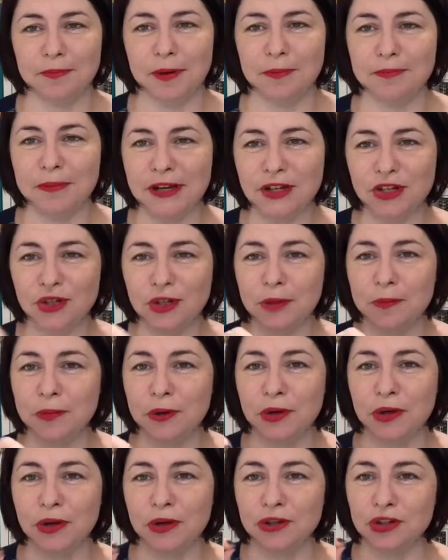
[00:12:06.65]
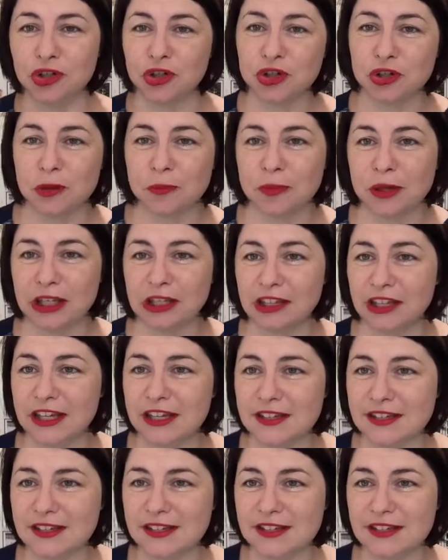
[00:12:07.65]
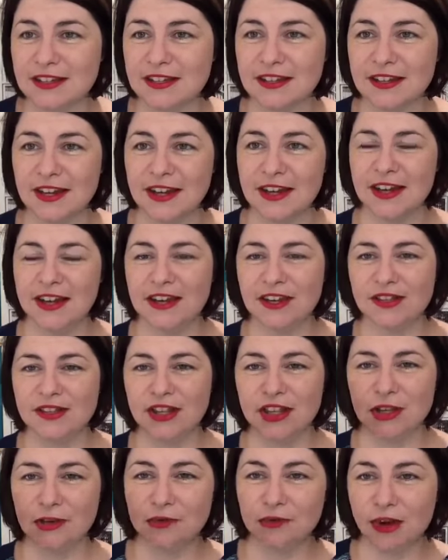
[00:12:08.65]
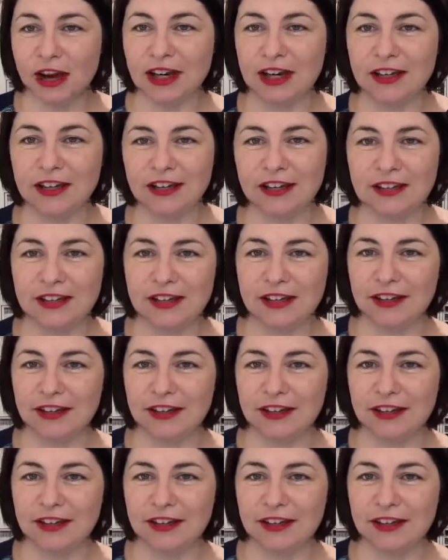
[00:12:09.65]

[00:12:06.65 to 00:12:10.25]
but make sure you put it on your shopping list so that you're ready to